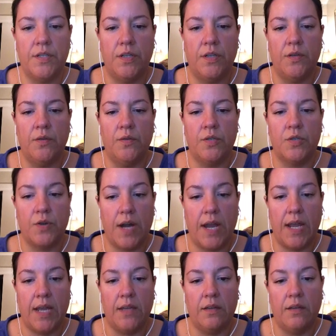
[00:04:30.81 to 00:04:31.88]
to
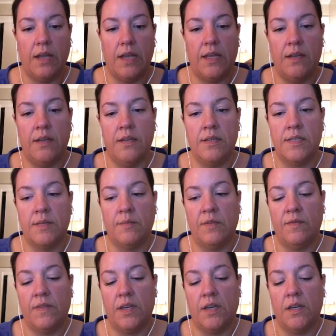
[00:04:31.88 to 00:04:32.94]
trade in some
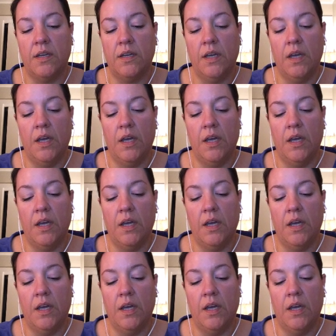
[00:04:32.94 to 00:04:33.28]
of the